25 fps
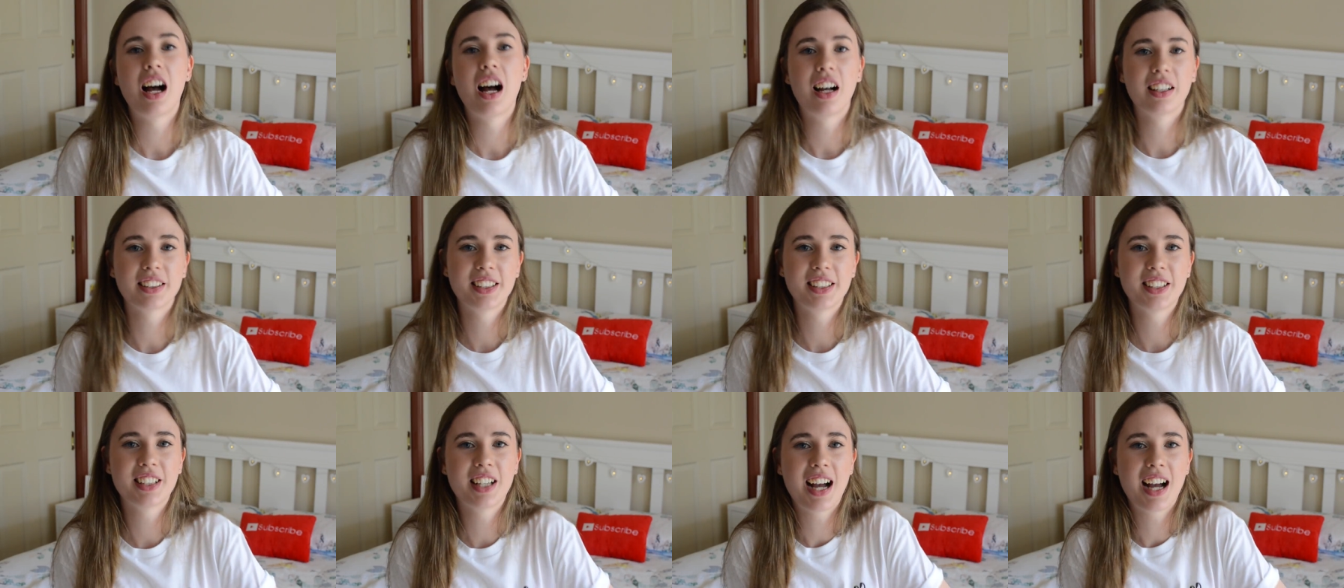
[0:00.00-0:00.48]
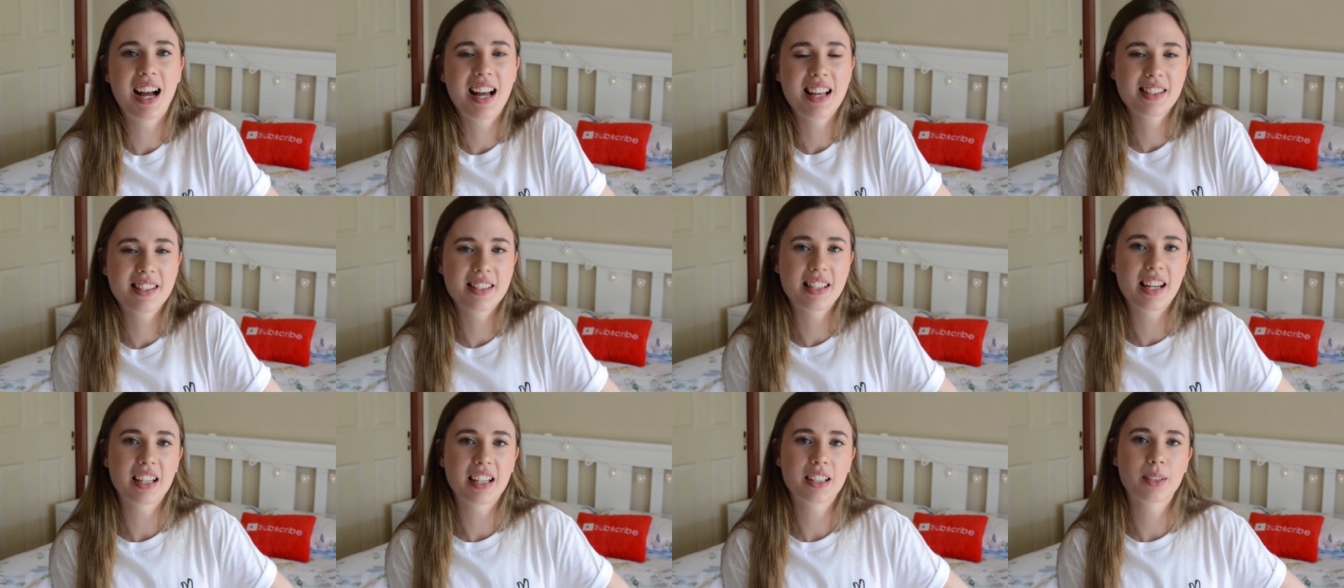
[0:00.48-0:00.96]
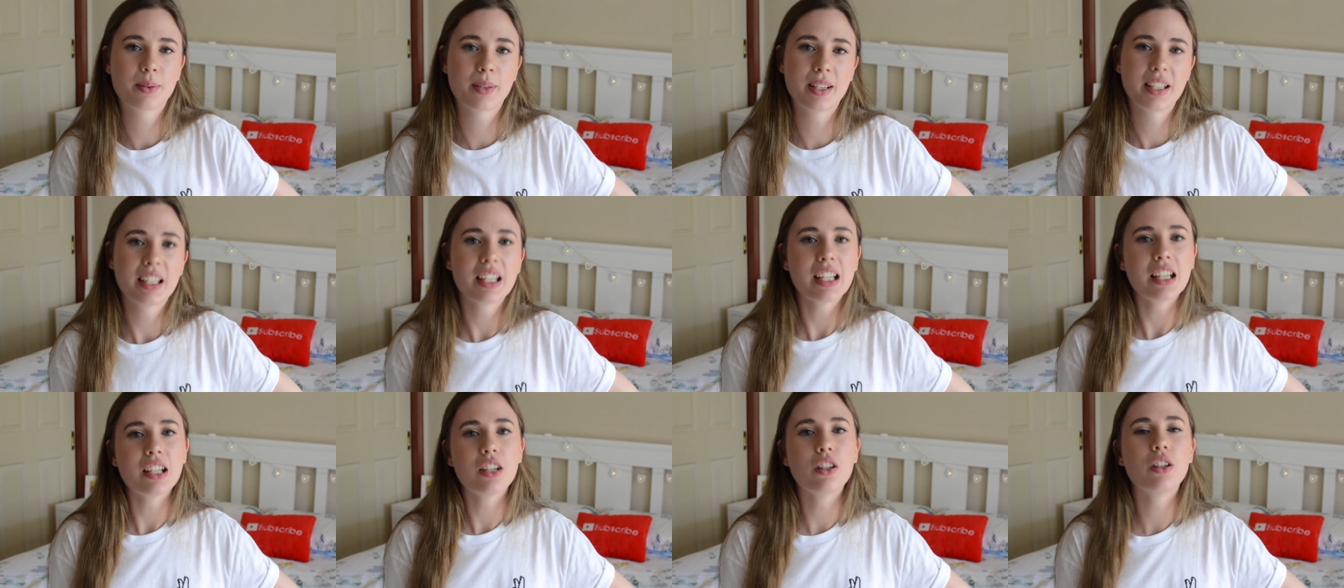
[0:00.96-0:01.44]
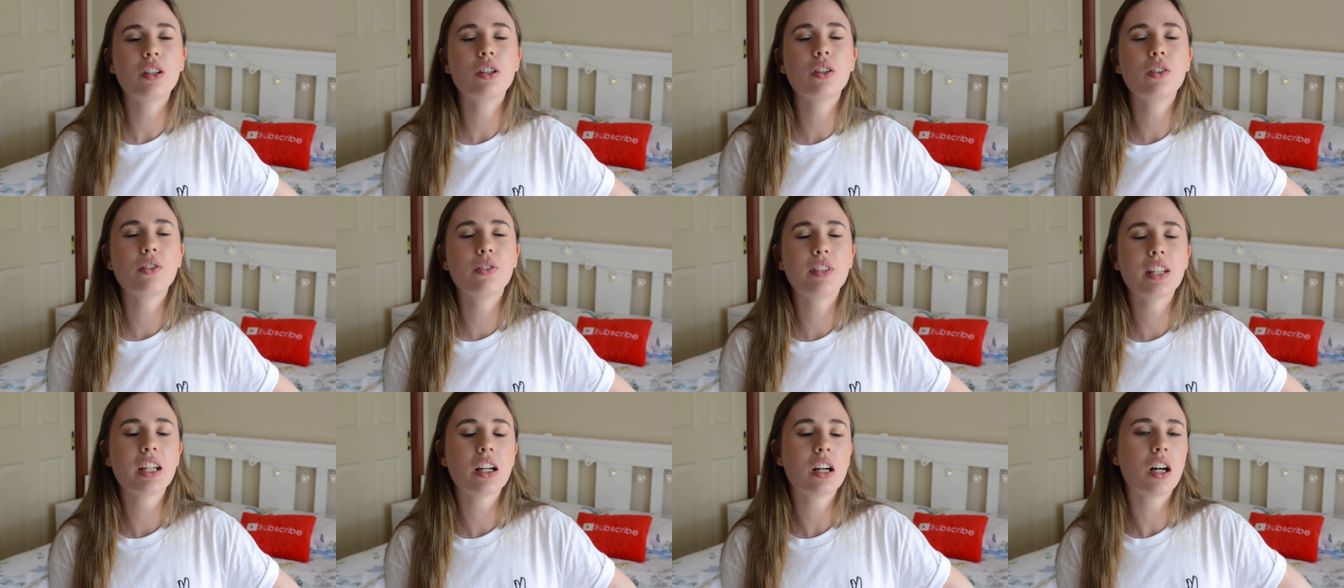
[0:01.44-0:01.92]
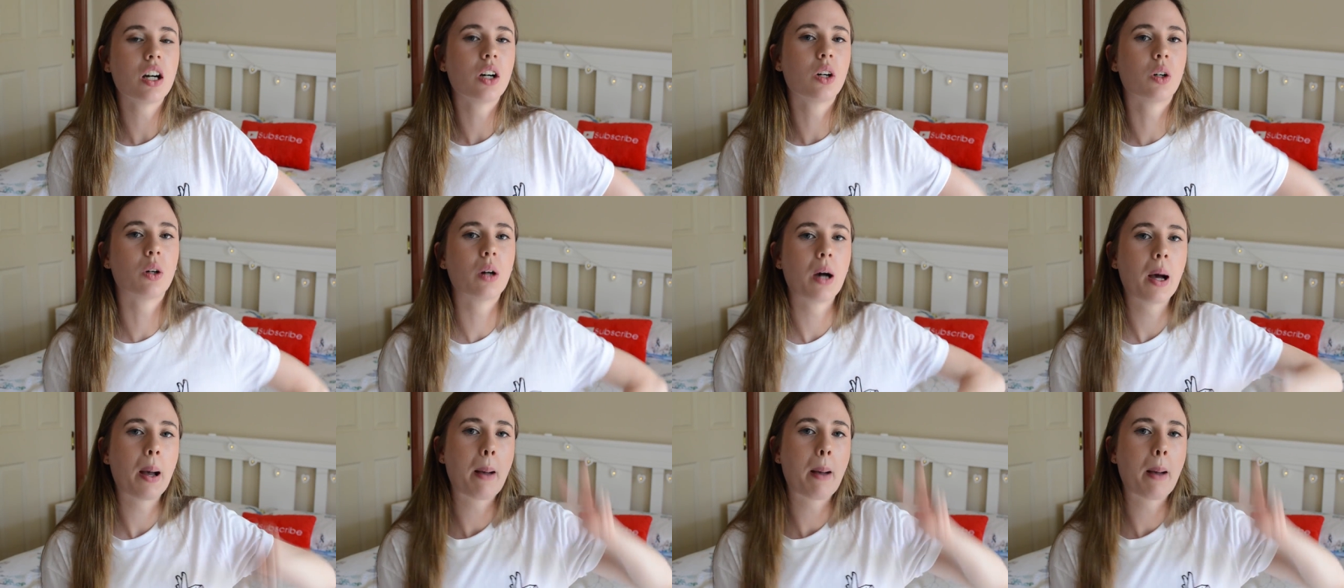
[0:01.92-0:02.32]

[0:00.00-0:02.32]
I'll see you guys next week in a new video.